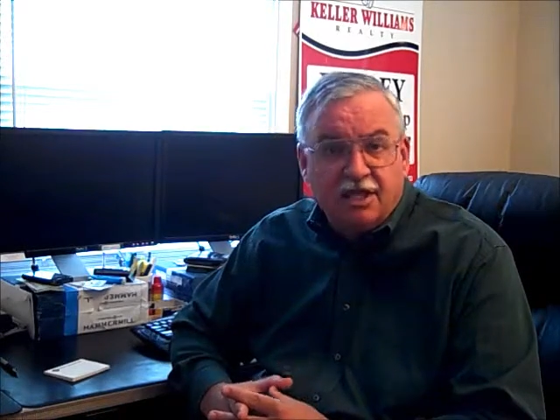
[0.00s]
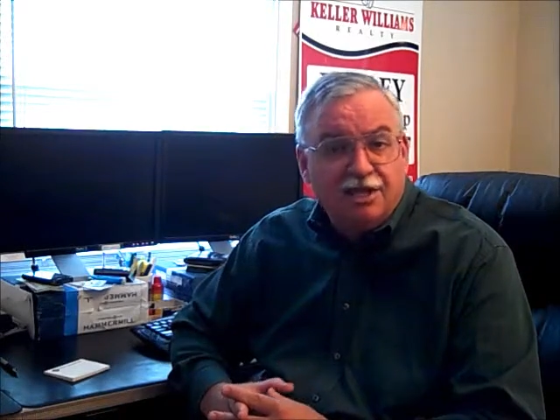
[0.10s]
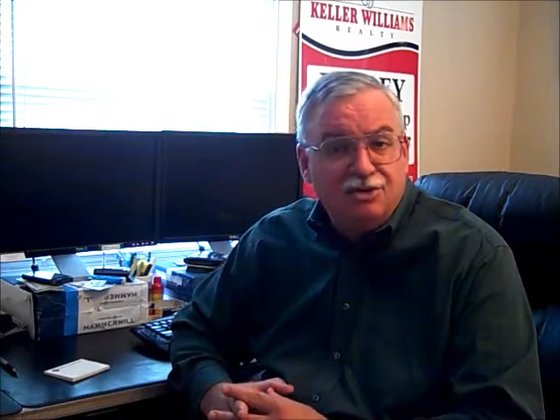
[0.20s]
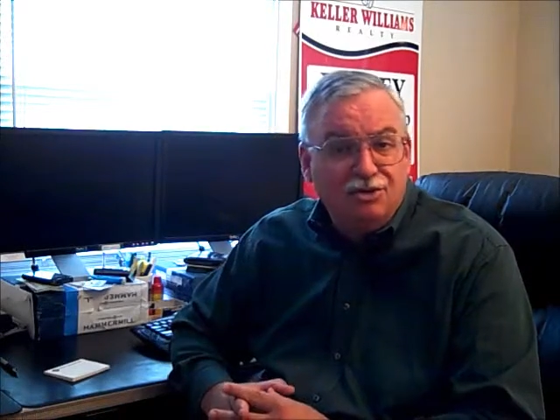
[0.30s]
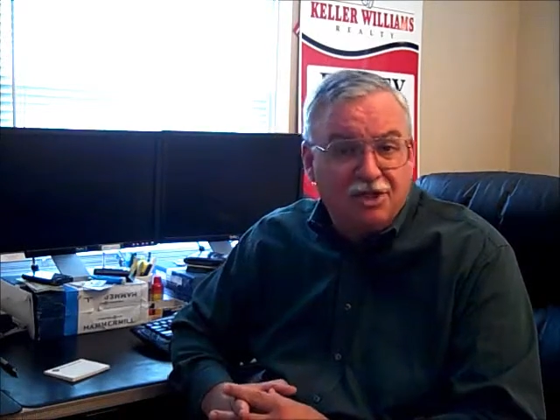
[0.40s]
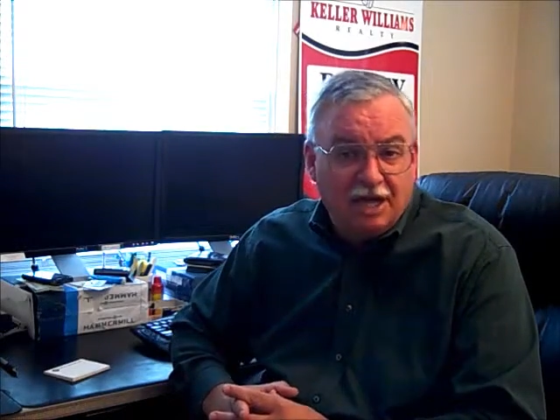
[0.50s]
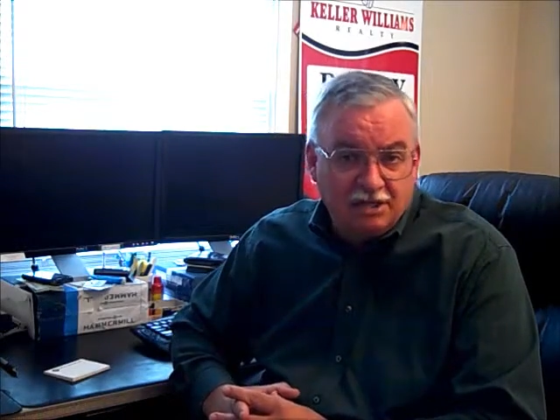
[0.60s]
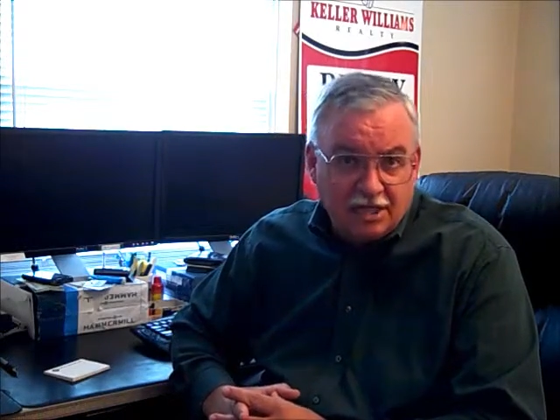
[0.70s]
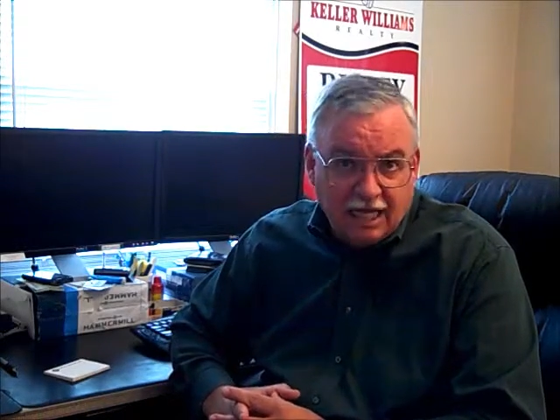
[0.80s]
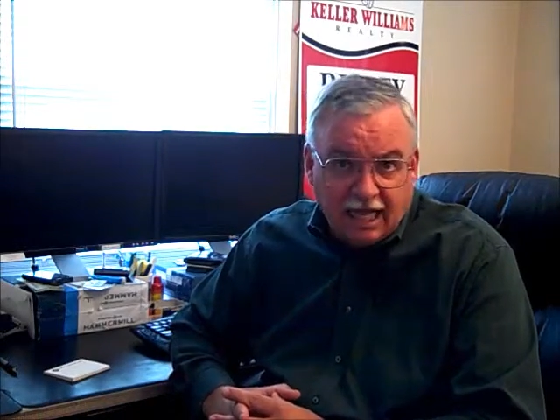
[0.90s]

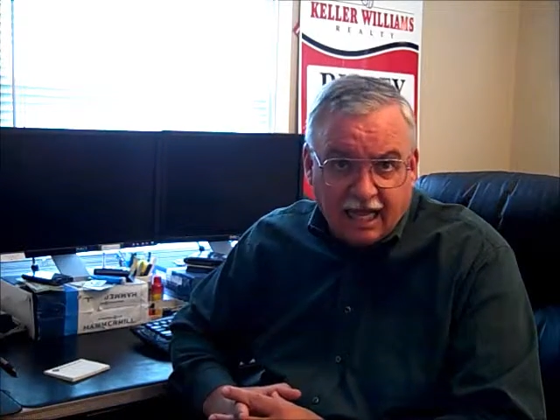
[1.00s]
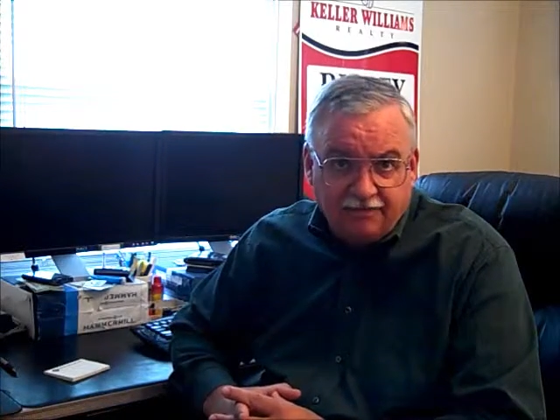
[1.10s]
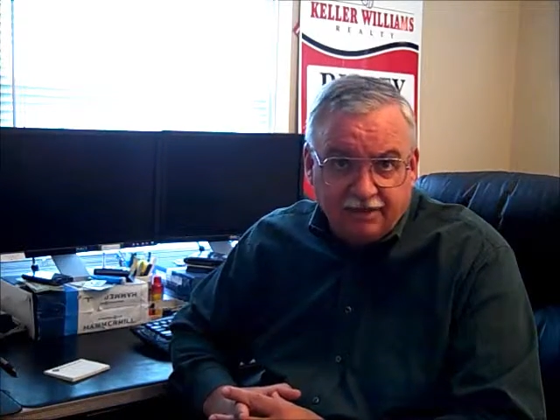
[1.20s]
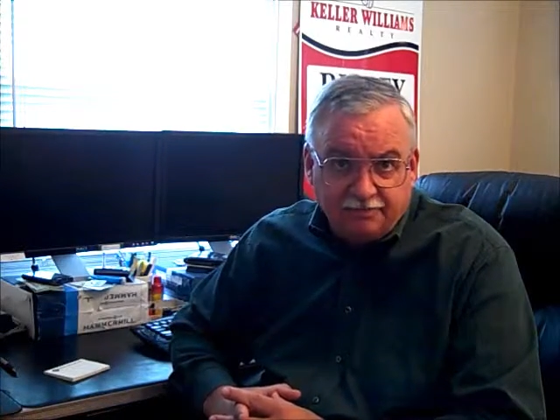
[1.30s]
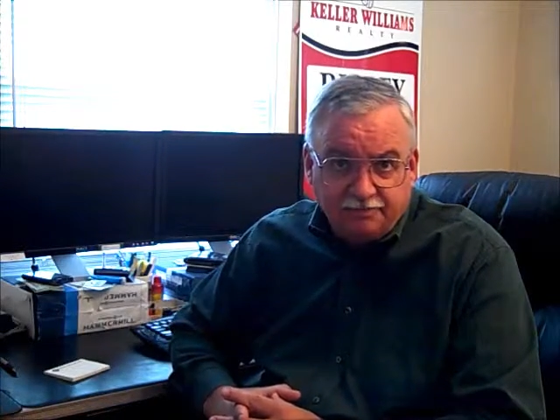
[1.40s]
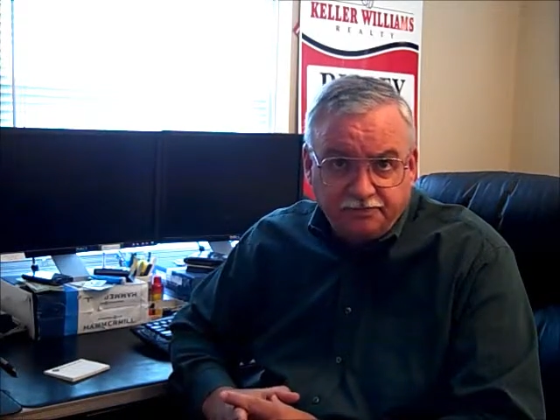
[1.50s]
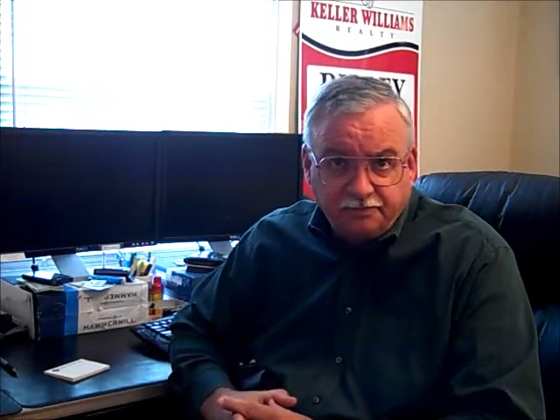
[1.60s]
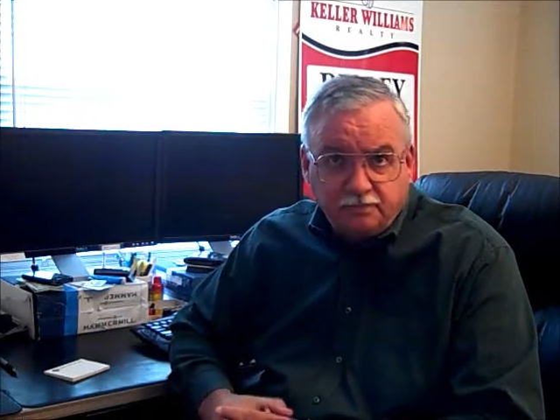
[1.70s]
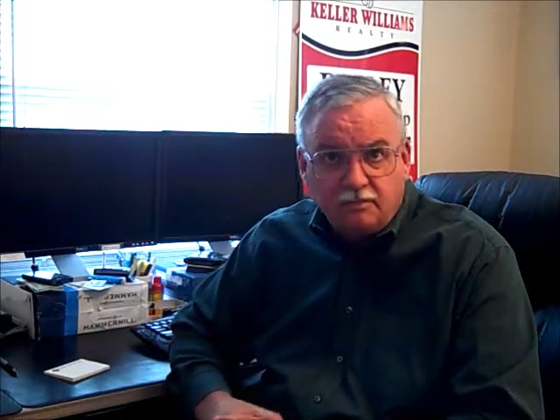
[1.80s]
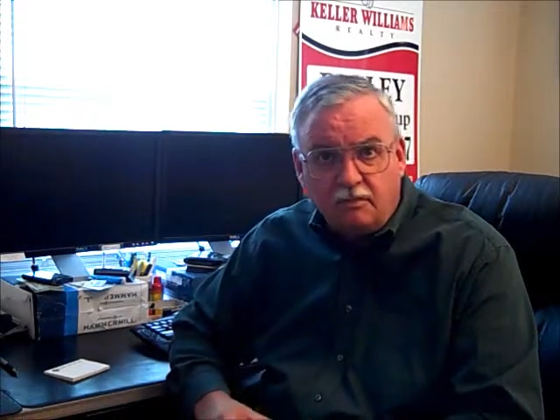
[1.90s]
2011.
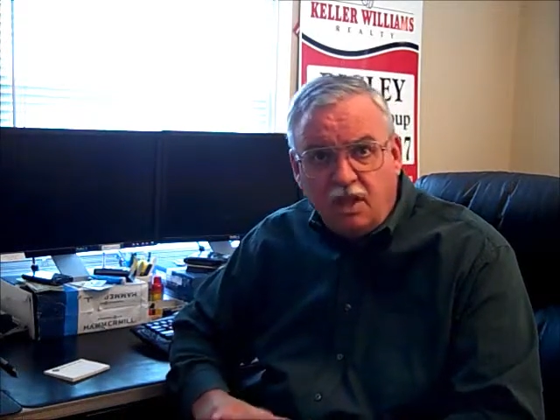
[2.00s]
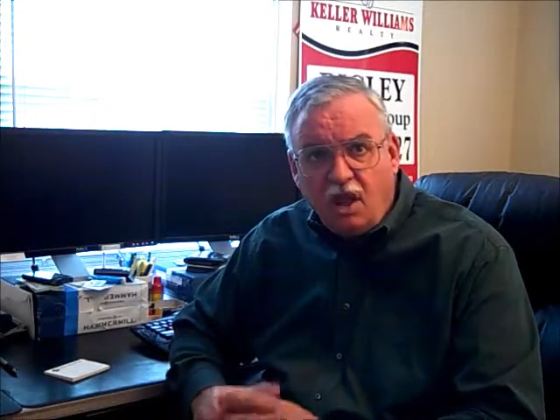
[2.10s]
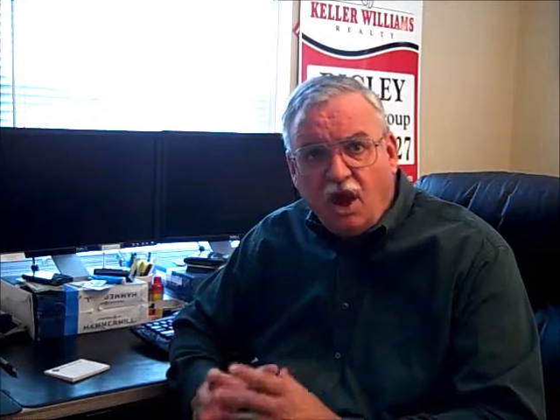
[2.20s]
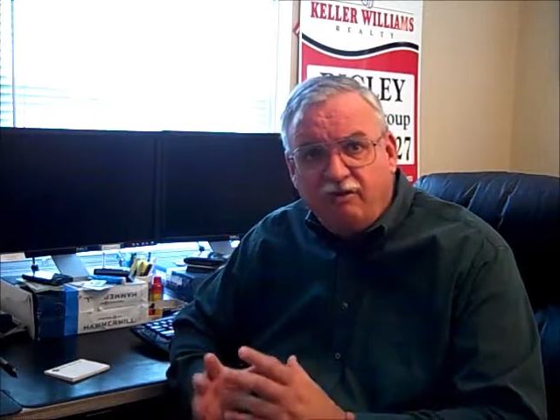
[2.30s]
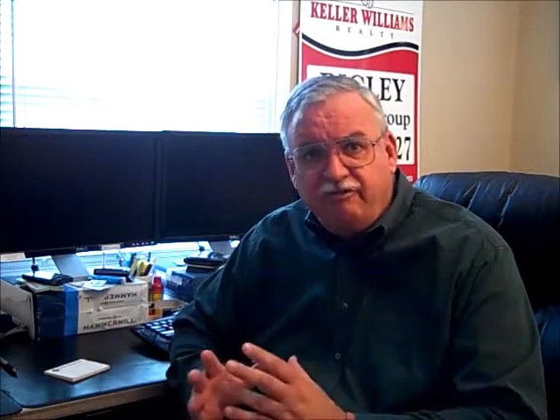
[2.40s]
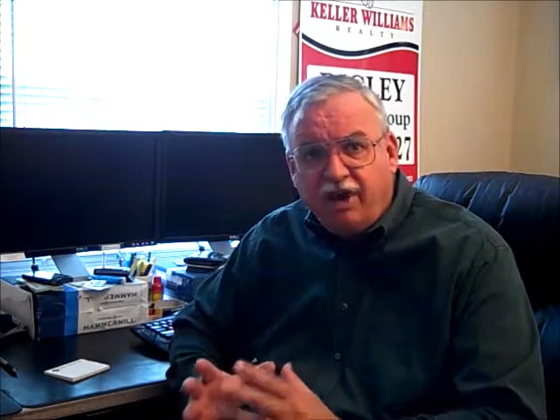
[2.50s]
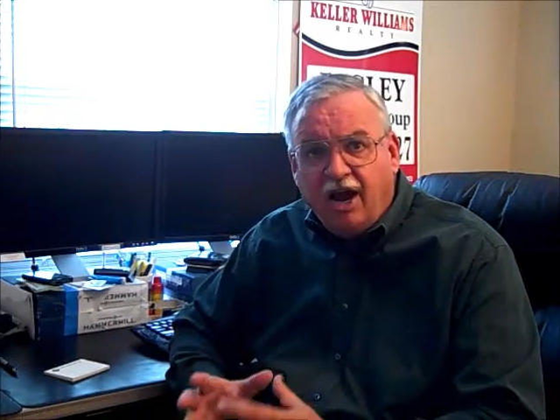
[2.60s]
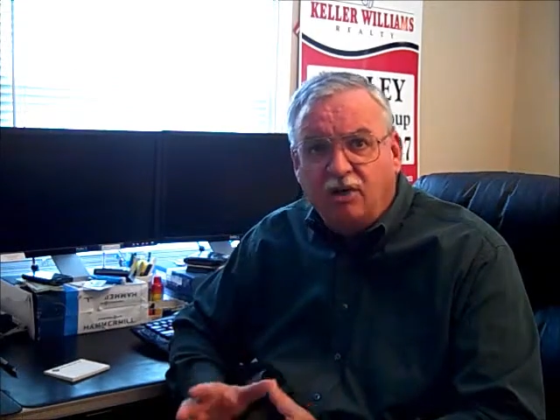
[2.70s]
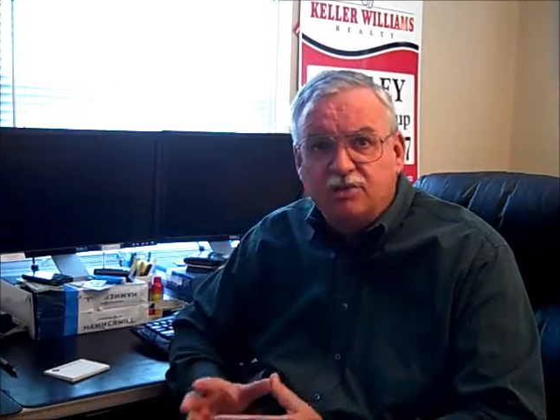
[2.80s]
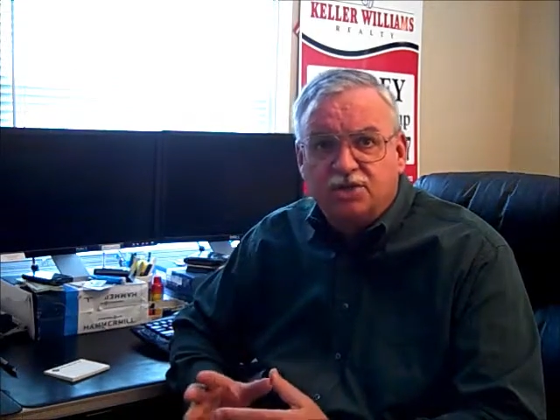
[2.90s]
Our
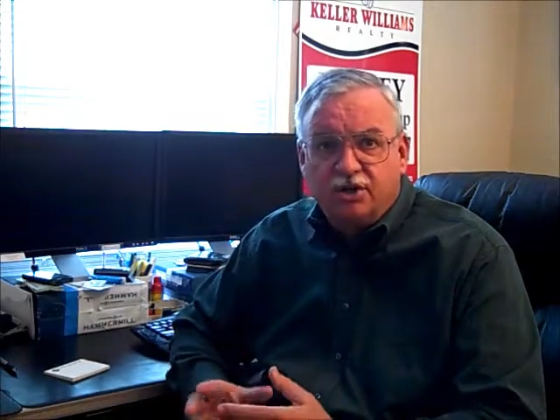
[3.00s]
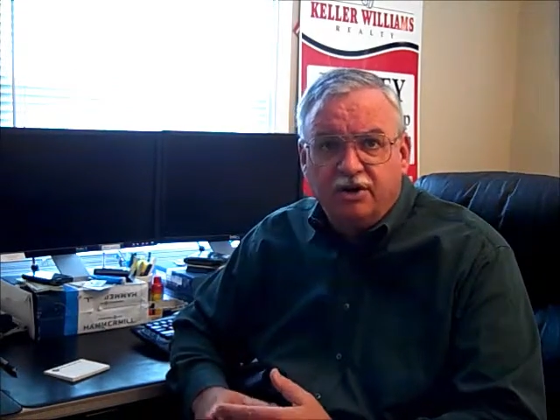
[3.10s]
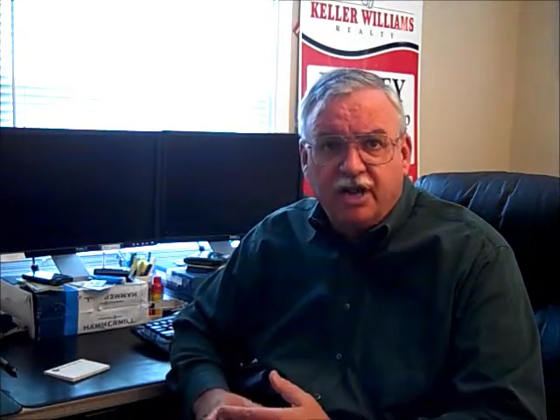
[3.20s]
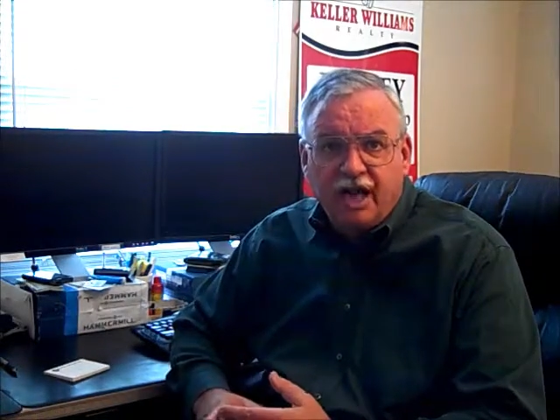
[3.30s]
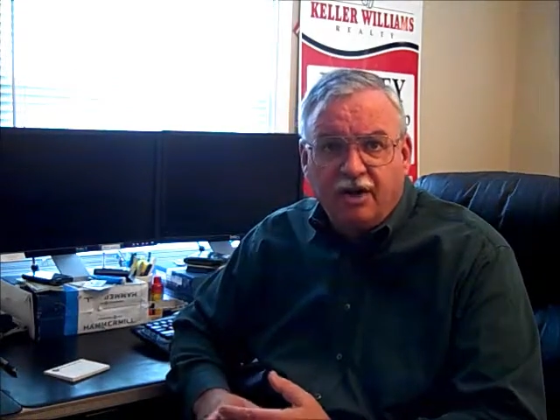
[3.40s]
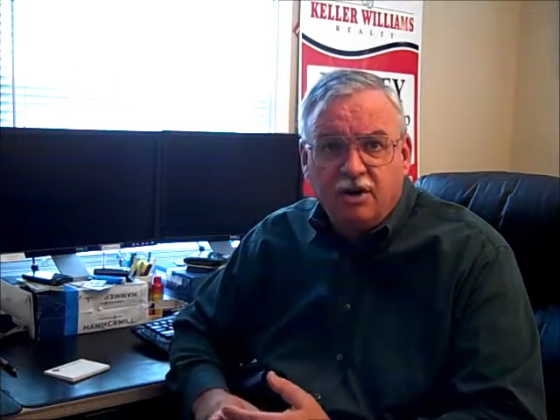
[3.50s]
file was turned down